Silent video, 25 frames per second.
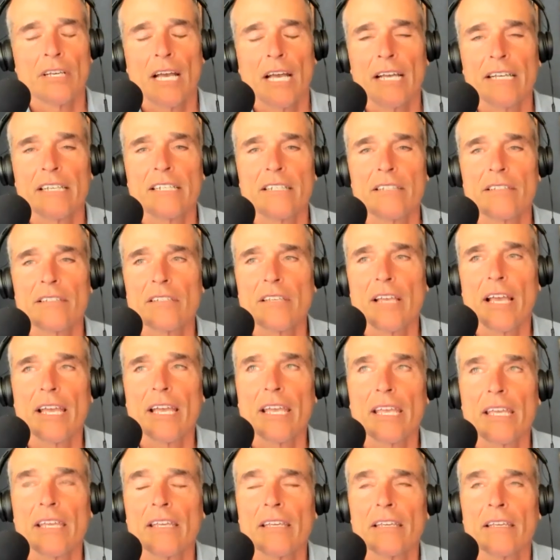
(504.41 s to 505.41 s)
I could
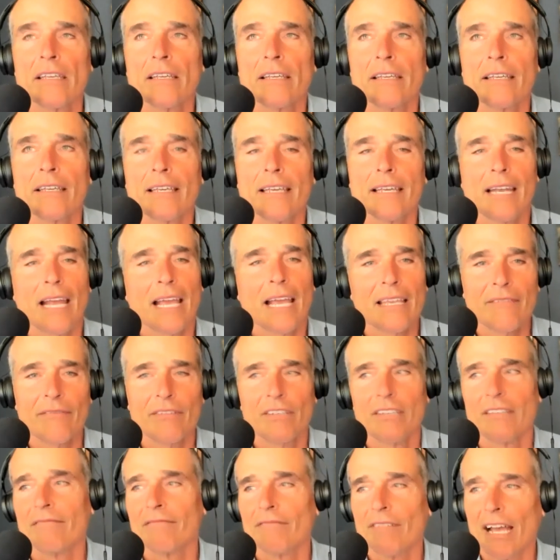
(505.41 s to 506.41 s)
say, and I
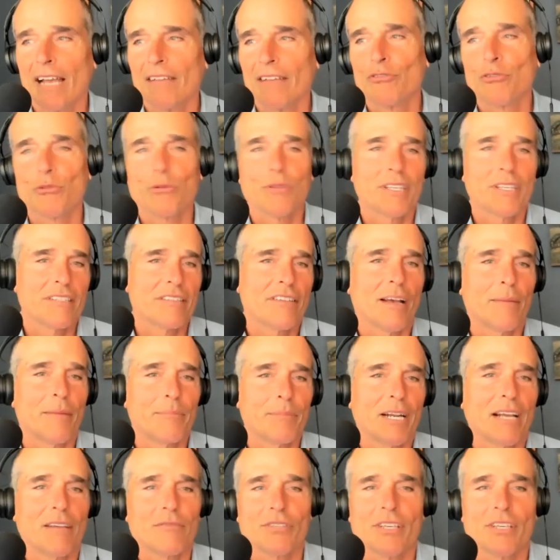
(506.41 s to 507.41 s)
even I drew these up
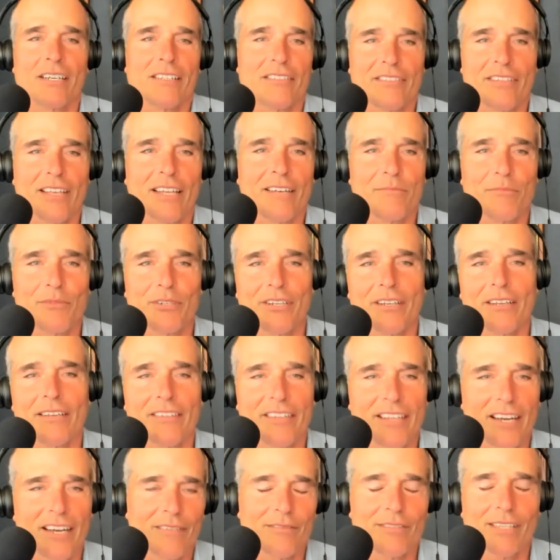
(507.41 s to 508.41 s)
and I was going to send them to you,
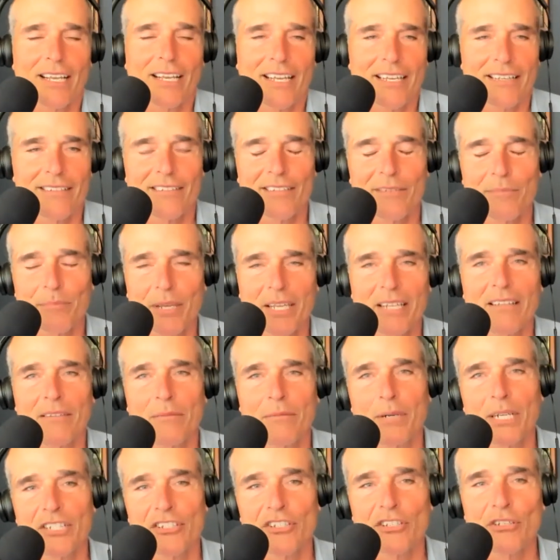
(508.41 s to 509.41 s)
and then I was like, it's being a
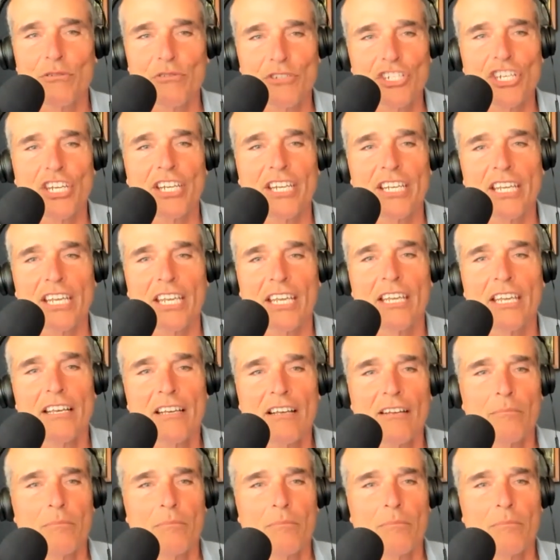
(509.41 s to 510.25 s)
little bit too cheeky.